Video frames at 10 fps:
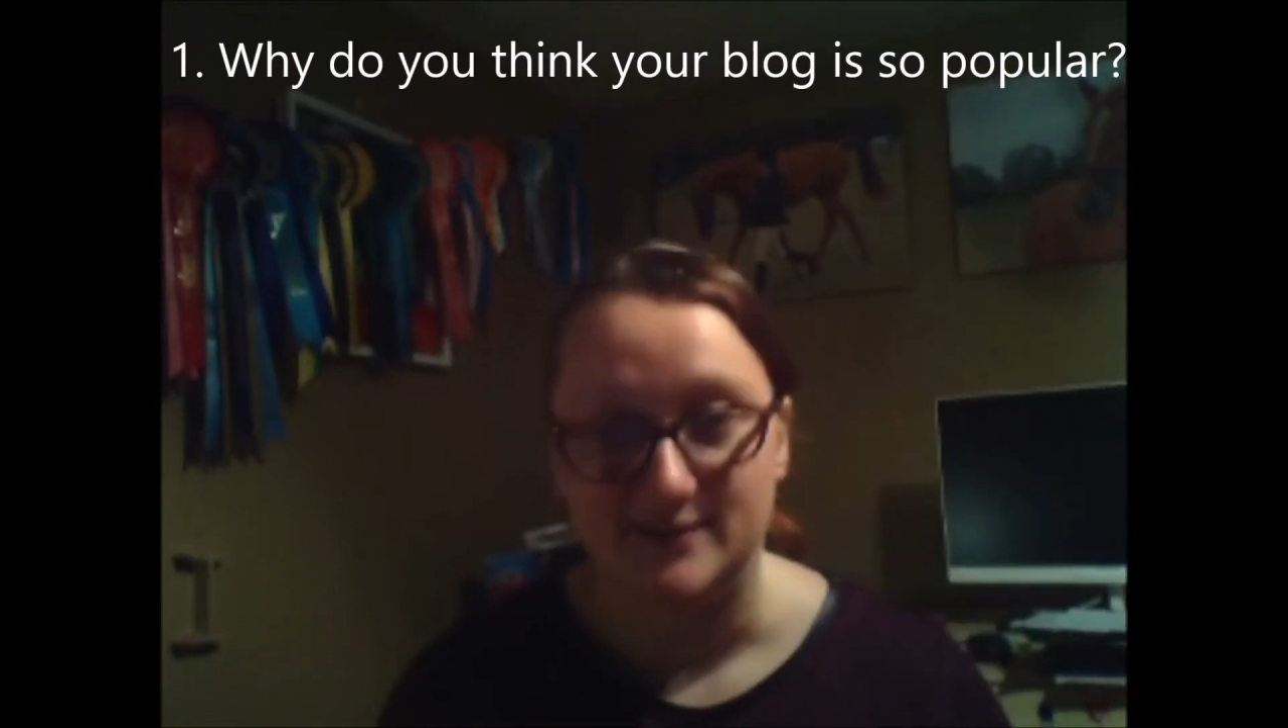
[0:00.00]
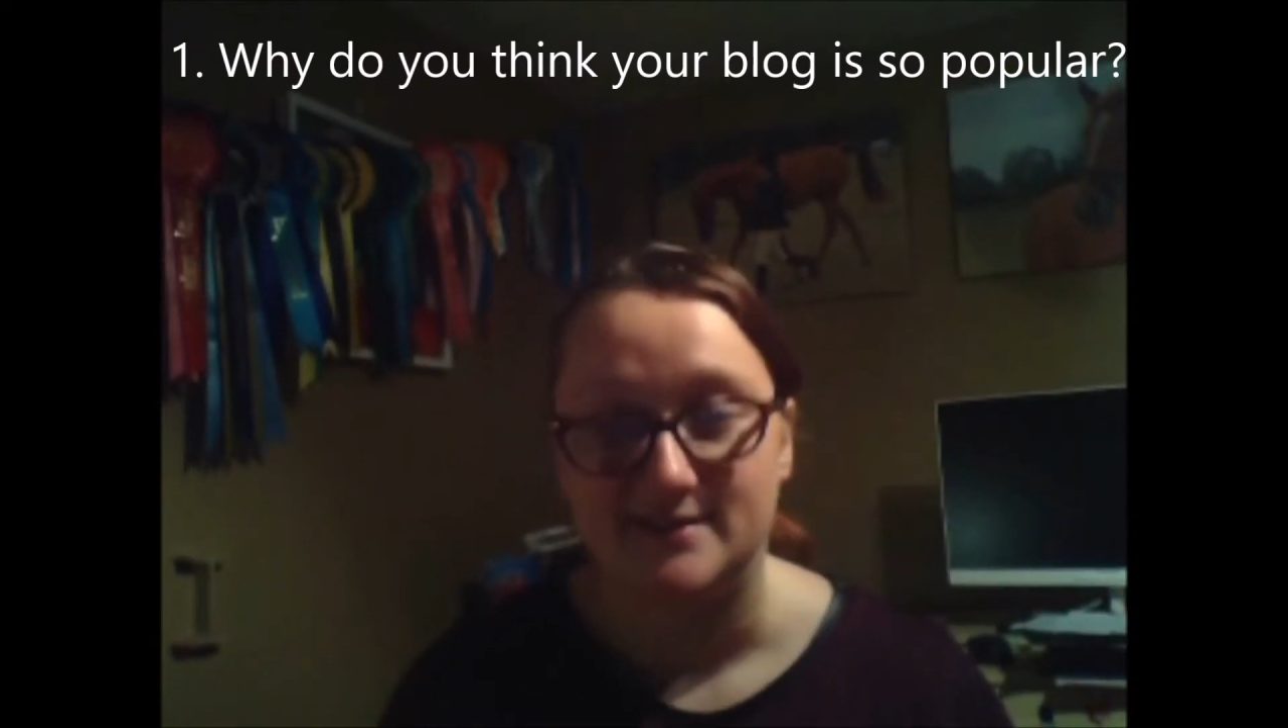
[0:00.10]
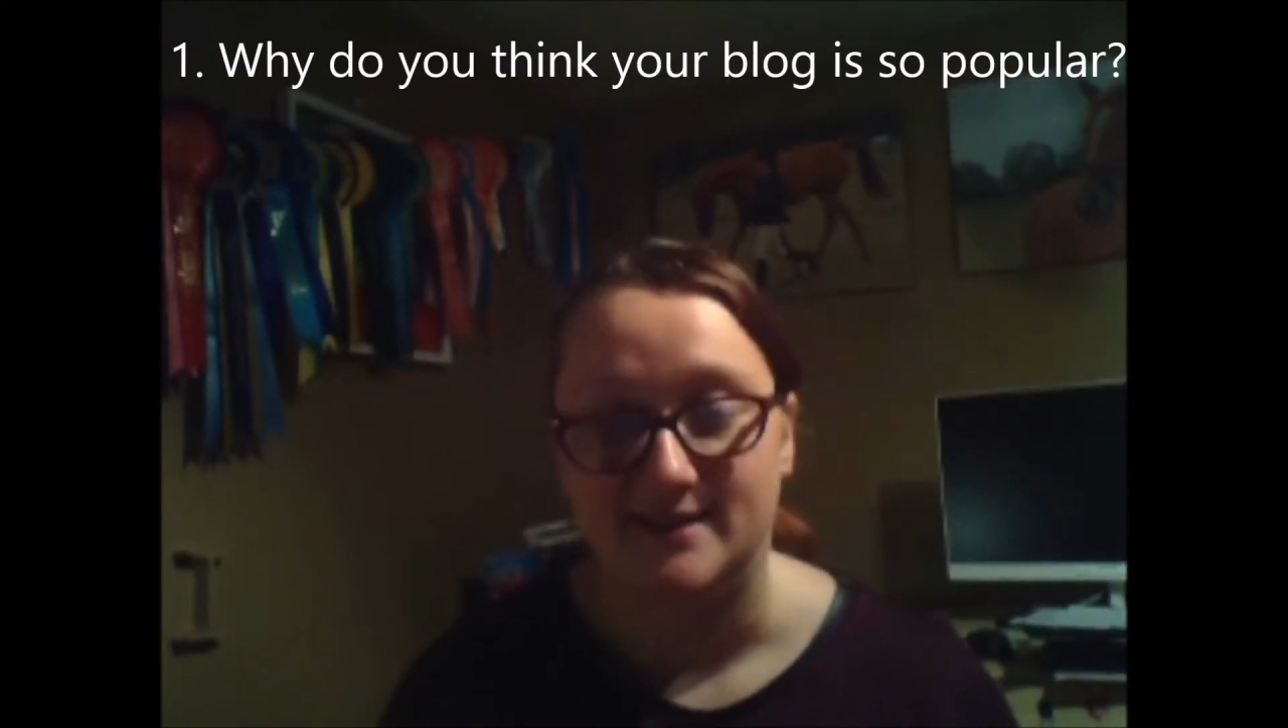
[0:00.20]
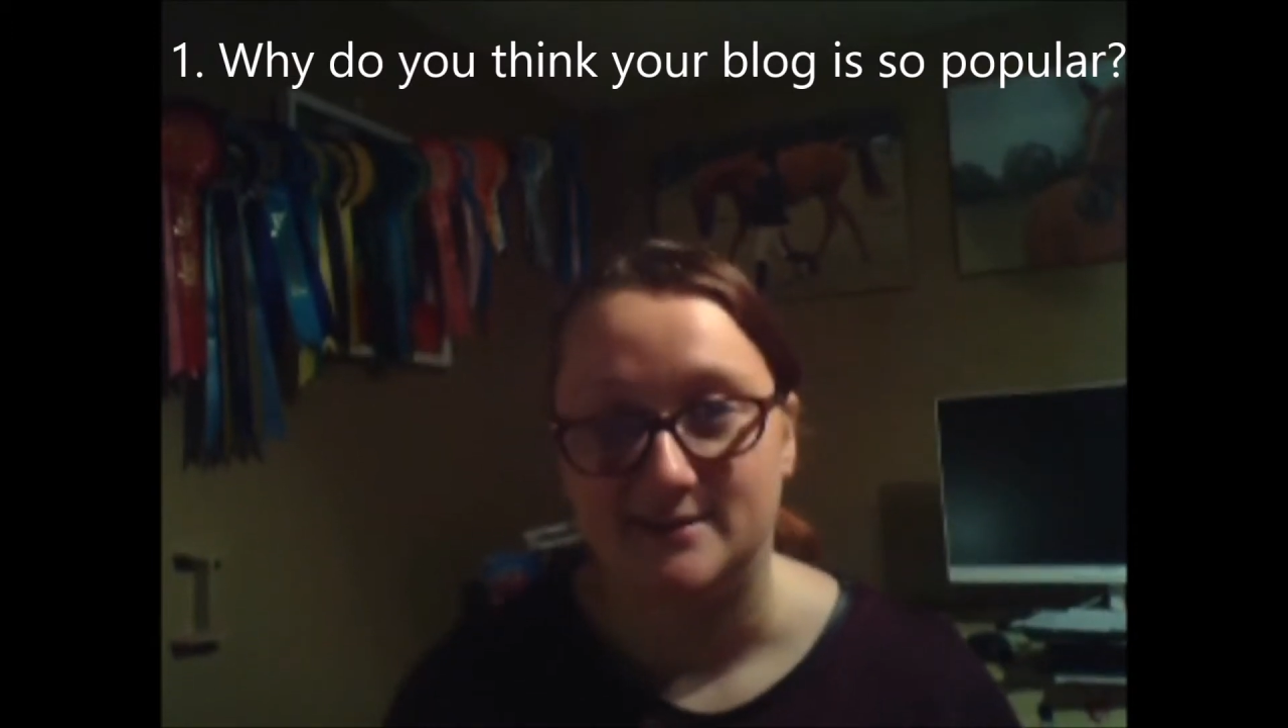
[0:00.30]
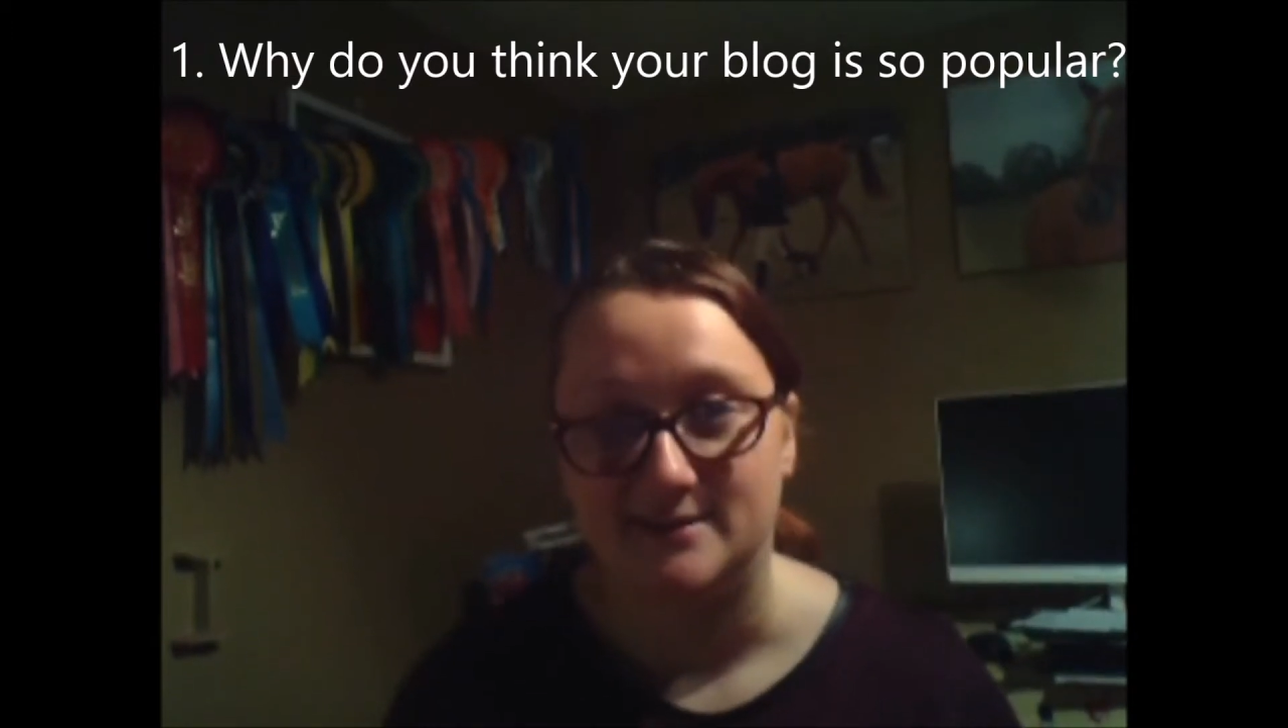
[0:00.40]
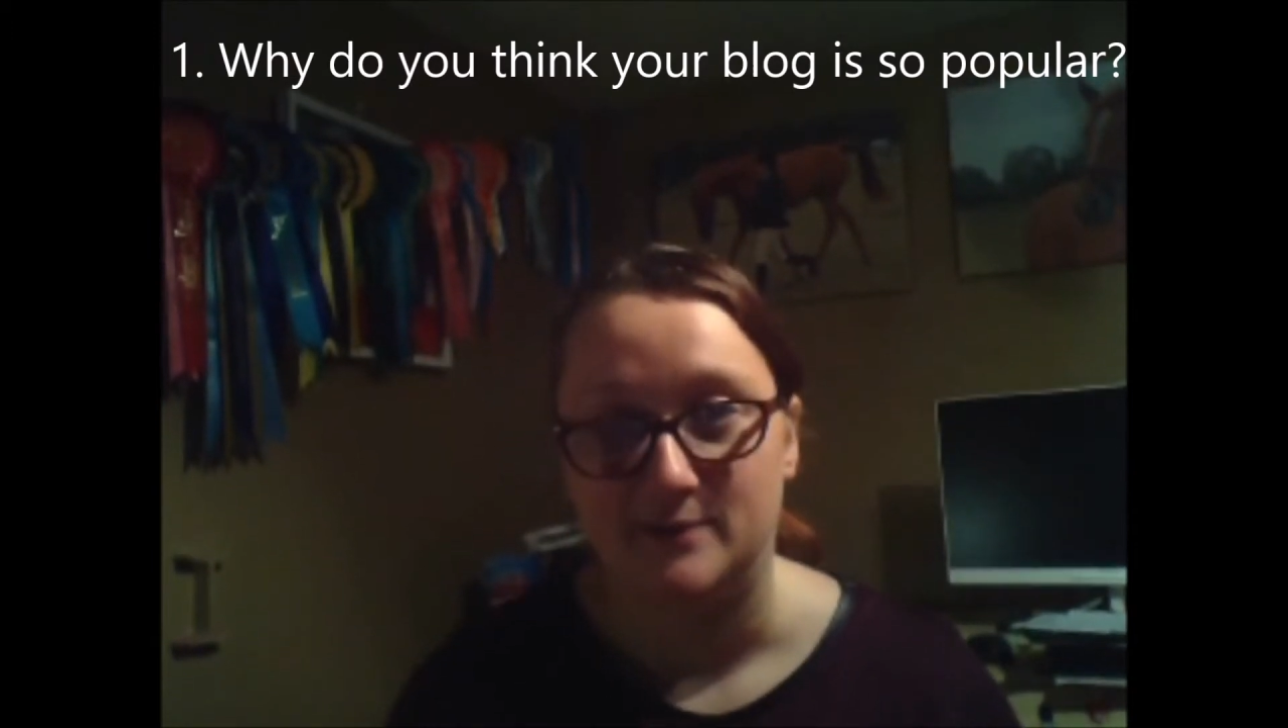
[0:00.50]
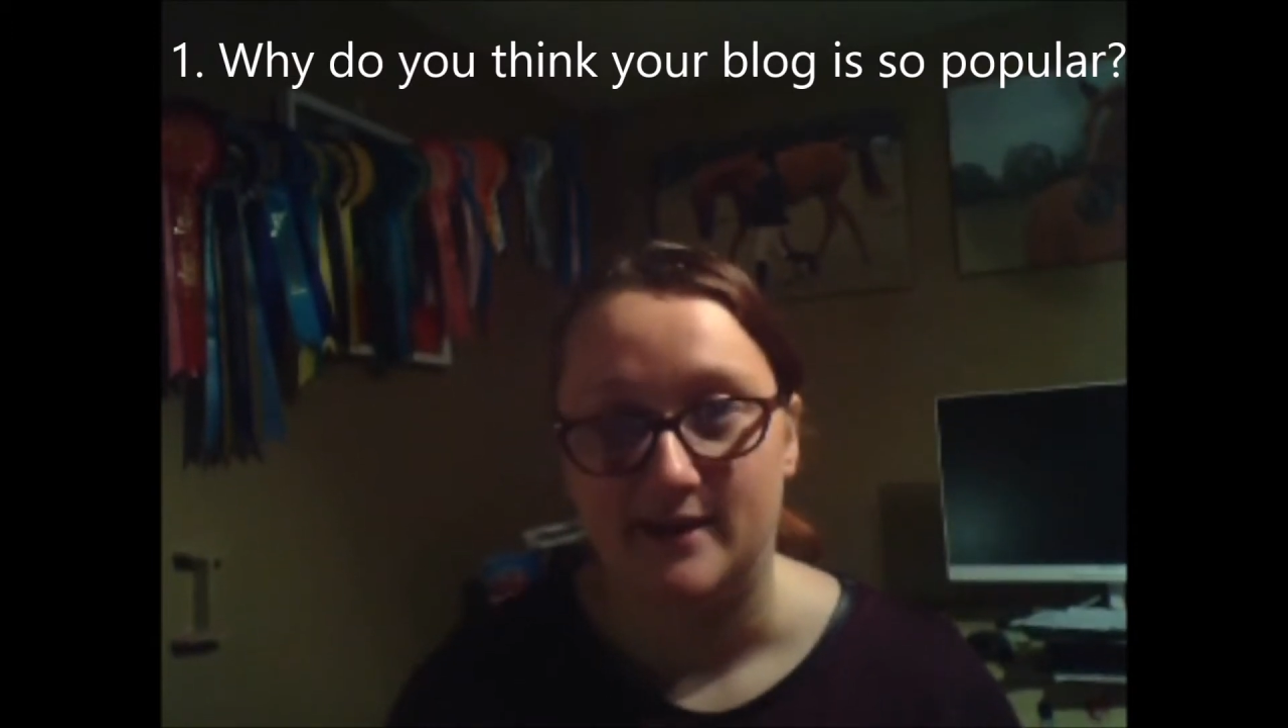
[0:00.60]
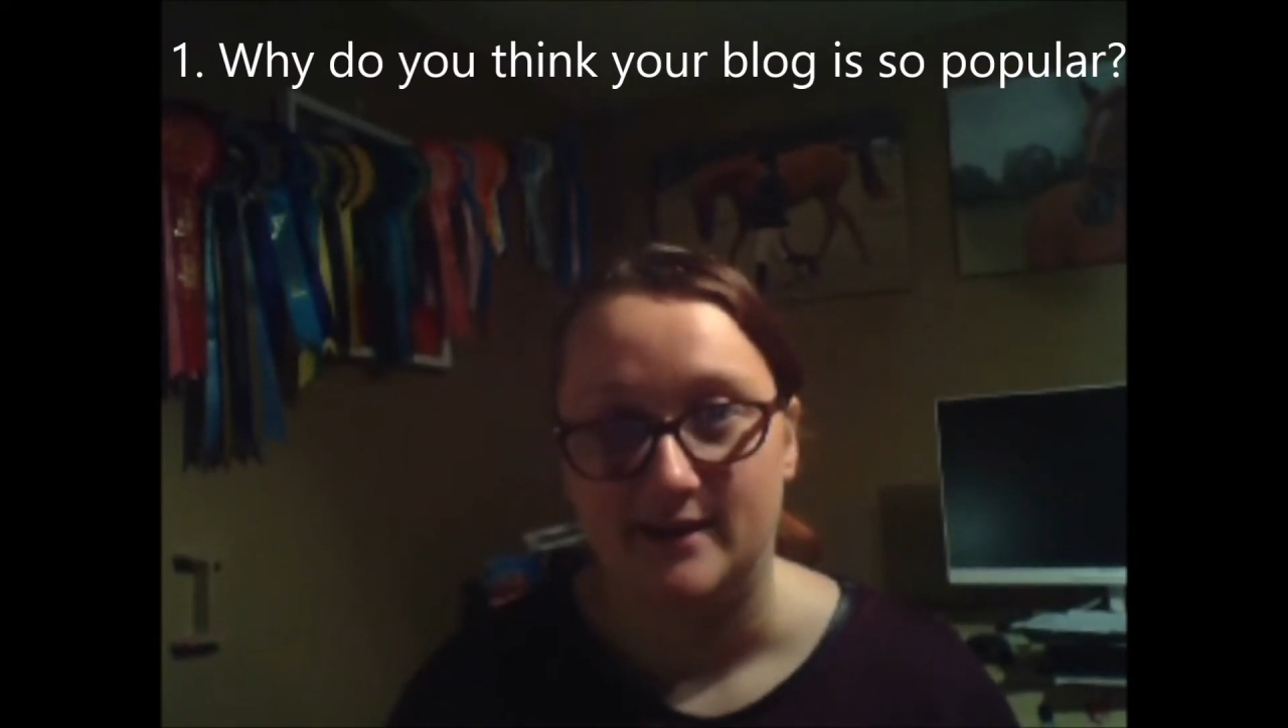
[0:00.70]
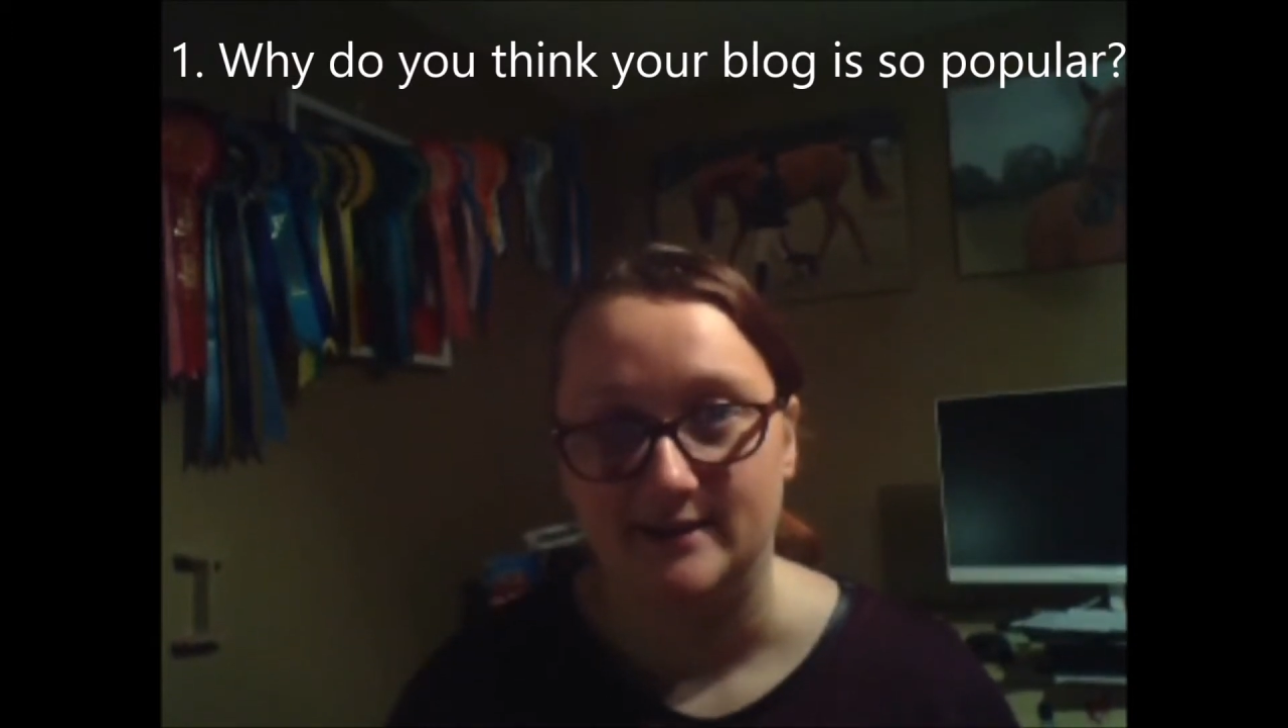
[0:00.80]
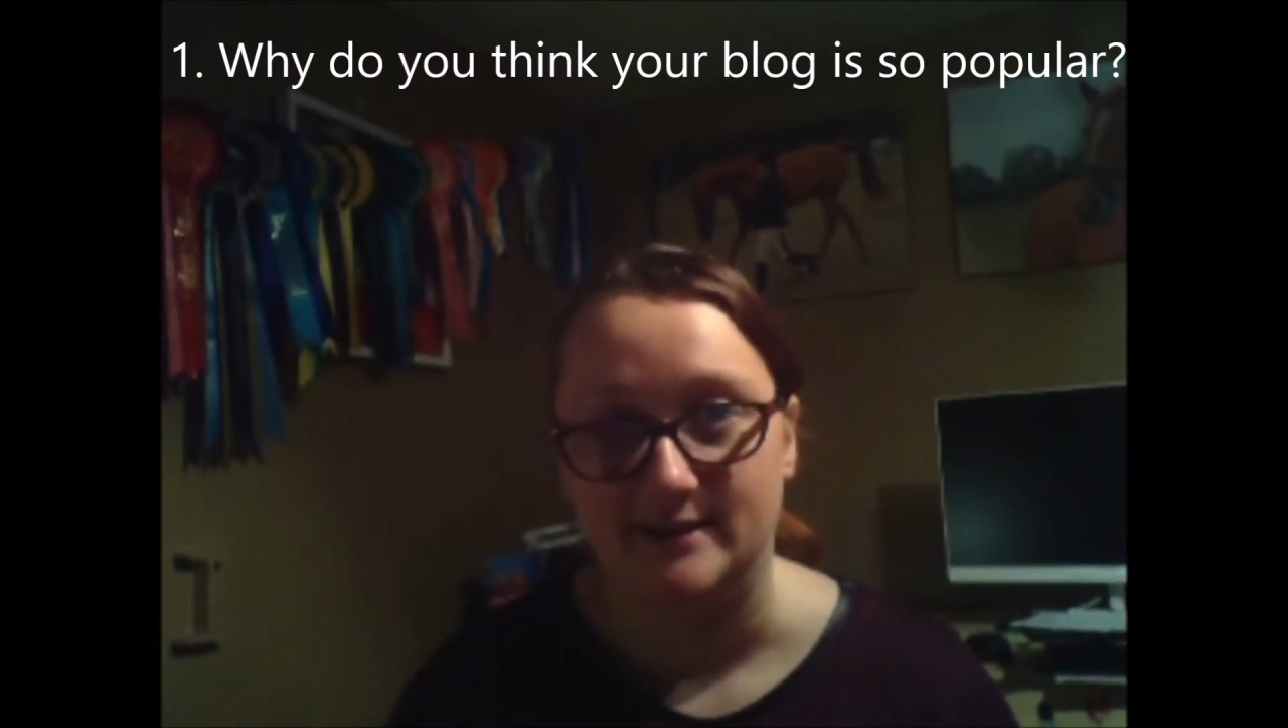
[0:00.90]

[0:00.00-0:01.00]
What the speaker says: things where